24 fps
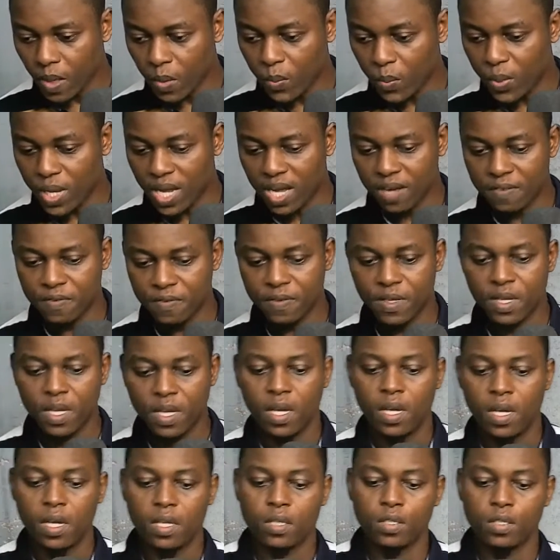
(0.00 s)
we have
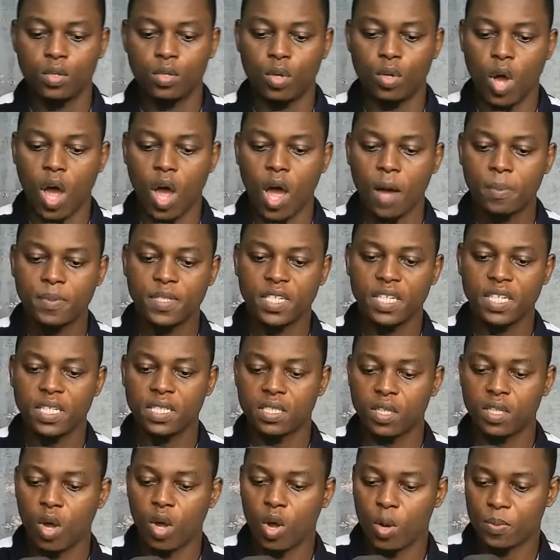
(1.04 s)
to
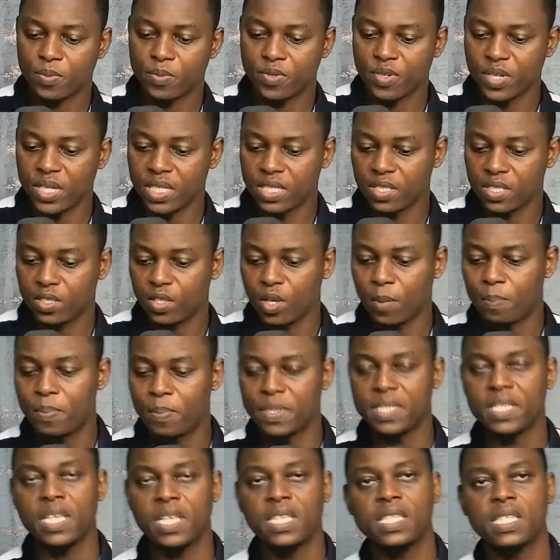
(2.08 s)
update or upgrade your
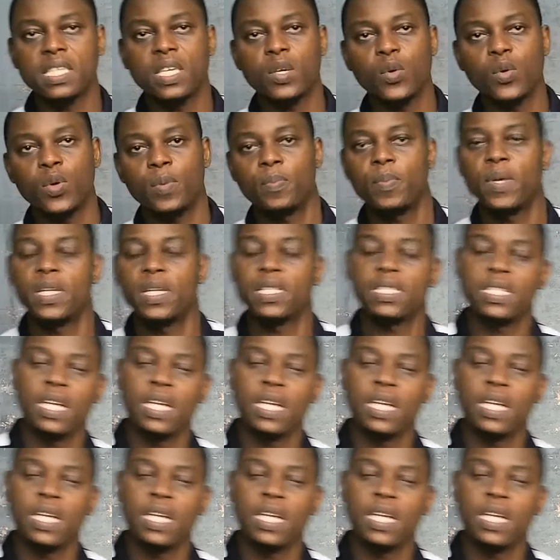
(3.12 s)
business equipment.